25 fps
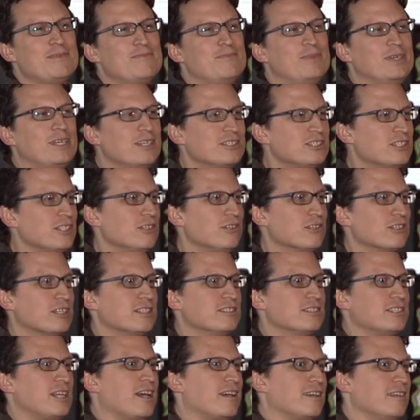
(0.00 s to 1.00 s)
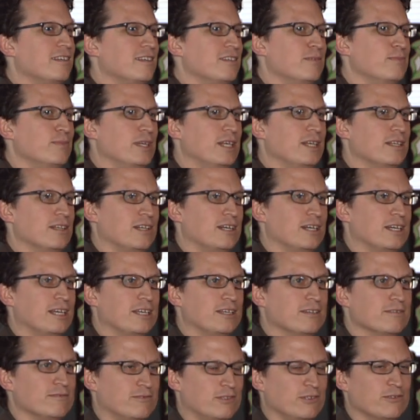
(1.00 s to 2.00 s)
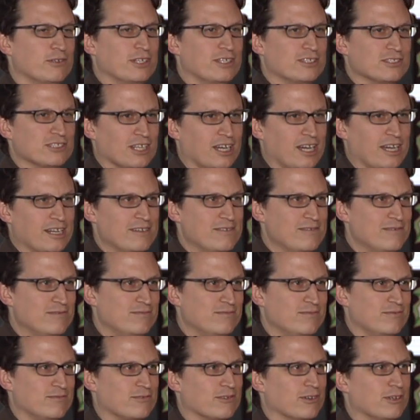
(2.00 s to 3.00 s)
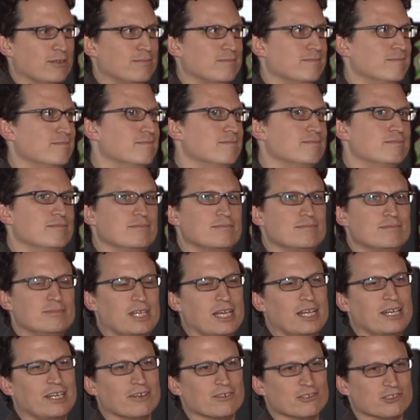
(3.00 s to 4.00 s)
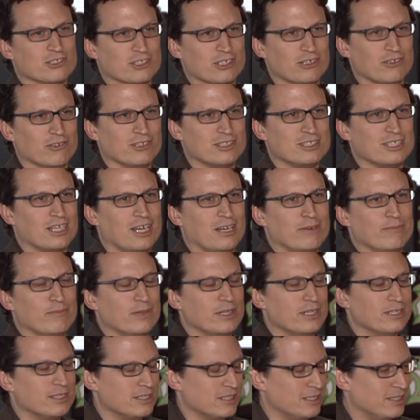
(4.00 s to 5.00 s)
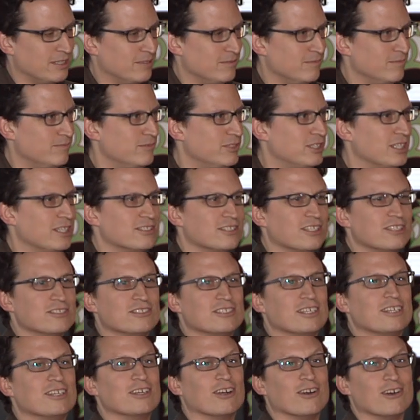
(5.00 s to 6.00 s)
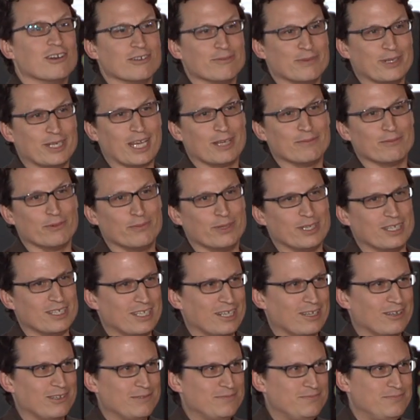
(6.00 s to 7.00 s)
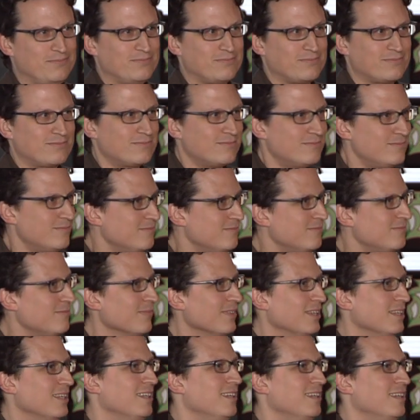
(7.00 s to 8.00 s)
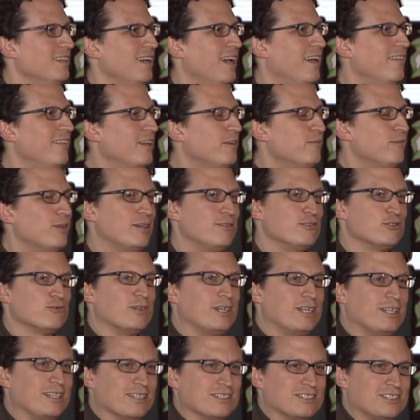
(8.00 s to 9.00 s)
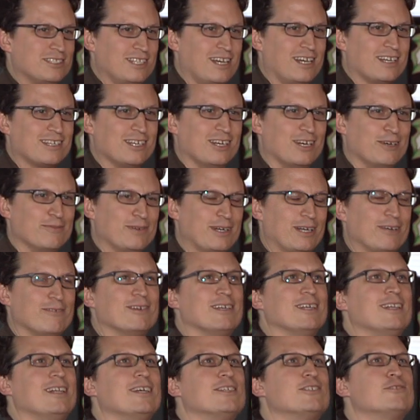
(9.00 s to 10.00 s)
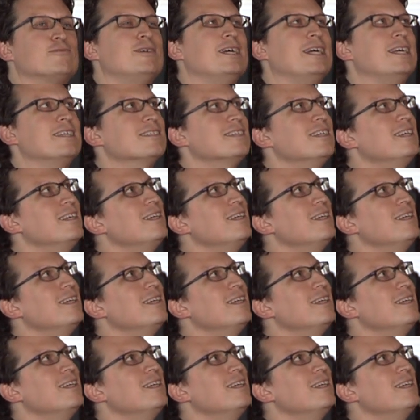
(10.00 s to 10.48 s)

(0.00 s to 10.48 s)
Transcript: because it looked exactly to me like fluid design from 10 years ago, the time that CSS Zen Garden became a big deal. And then when I was writing this deck up, I realized, wait,